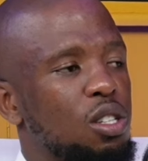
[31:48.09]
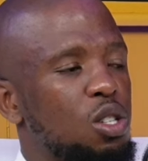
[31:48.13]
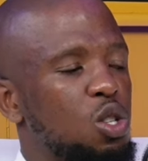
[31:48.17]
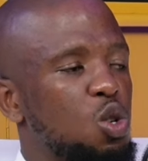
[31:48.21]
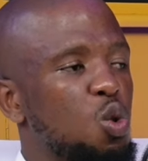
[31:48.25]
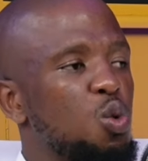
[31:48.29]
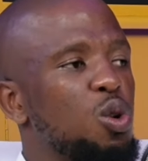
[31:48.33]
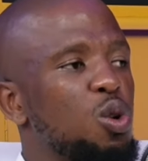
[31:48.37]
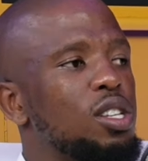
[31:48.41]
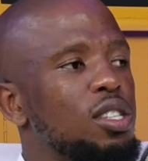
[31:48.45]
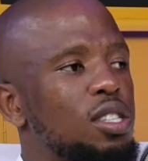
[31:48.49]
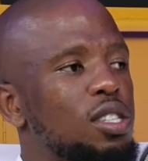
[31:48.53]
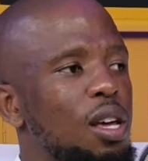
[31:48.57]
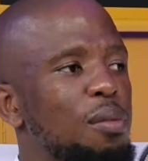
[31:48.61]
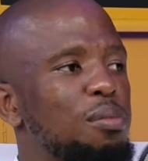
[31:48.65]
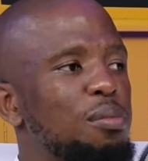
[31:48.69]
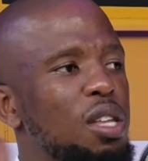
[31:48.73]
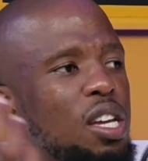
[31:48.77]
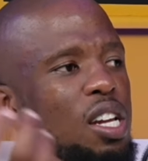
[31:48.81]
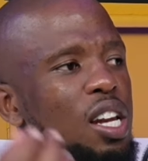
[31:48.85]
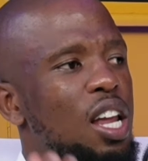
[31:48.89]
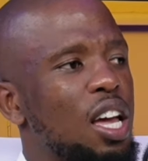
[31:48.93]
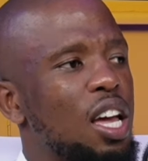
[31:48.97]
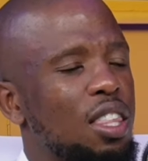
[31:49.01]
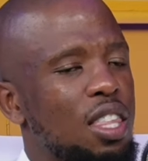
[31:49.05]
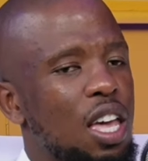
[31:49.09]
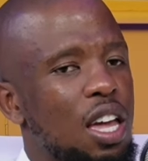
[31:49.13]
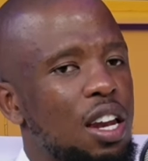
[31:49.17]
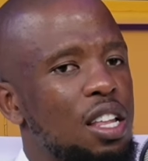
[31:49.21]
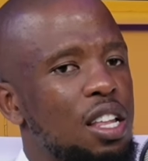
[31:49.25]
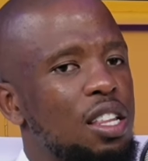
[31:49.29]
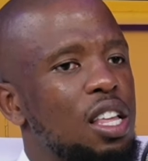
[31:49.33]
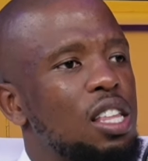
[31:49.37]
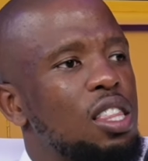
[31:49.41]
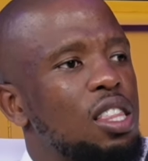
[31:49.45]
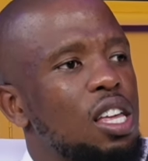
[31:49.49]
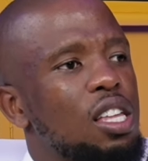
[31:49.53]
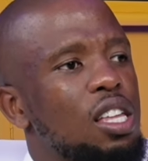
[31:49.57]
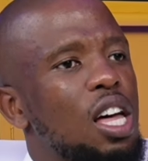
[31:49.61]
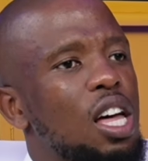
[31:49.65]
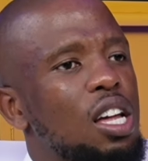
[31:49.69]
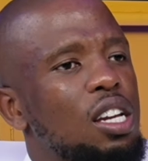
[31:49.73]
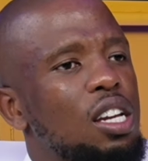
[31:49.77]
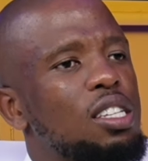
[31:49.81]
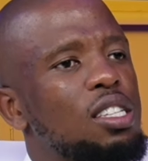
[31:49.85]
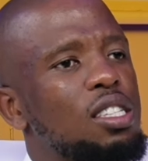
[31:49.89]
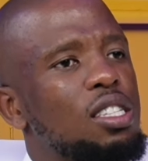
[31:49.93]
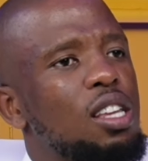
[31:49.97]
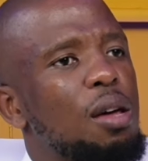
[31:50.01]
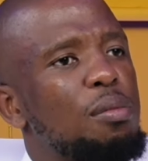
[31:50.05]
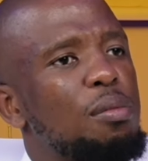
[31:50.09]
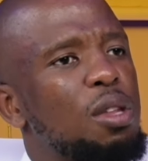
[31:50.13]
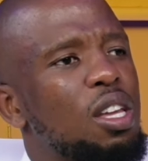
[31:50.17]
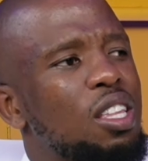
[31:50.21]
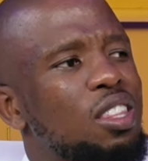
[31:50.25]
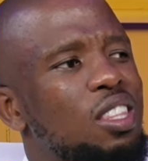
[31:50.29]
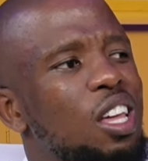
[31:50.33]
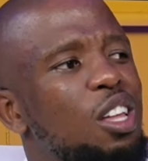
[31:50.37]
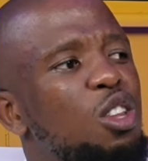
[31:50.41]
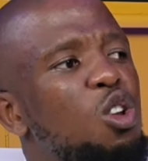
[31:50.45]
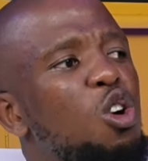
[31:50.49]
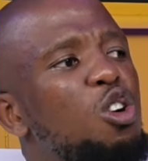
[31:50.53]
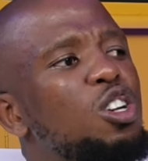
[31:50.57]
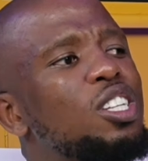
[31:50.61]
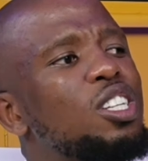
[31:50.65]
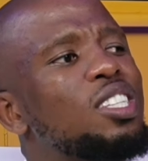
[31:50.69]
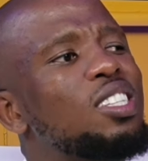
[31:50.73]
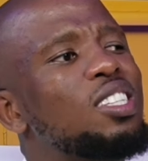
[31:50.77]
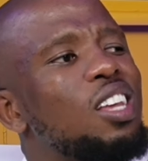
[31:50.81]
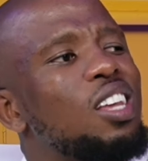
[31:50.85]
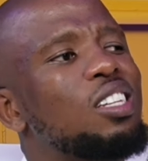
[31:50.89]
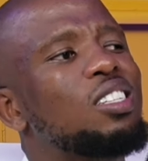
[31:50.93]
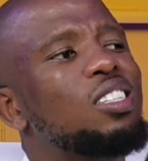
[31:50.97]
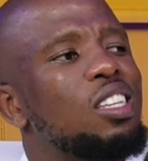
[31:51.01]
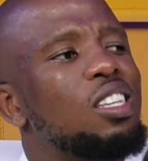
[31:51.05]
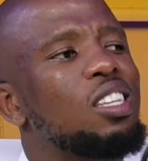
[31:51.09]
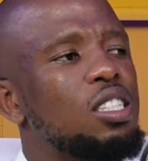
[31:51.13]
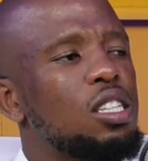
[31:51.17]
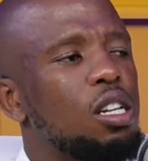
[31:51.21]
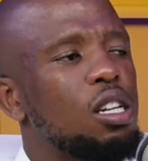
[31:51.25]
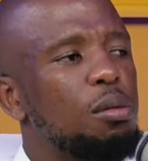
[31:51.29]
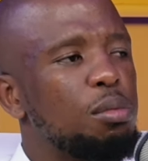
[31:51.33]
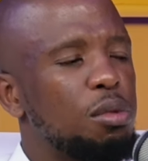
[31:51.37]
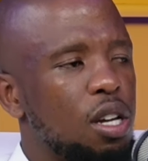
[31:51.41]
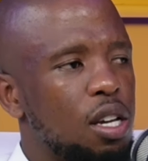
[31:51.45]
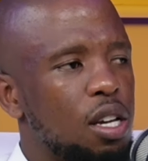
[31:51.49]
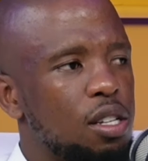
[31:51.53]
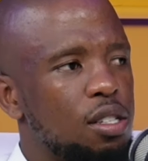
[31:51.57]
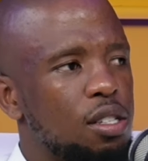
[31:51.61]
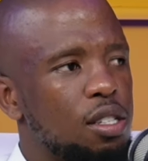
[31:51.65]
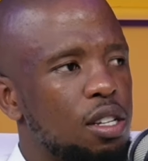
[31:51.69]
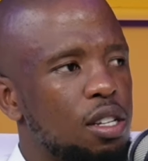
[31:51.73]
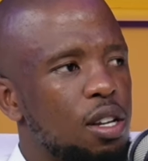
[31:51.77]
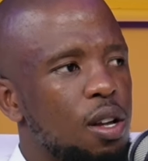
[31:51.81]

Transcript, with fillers: doing something like that, and they think that is something they don't search the scriptures.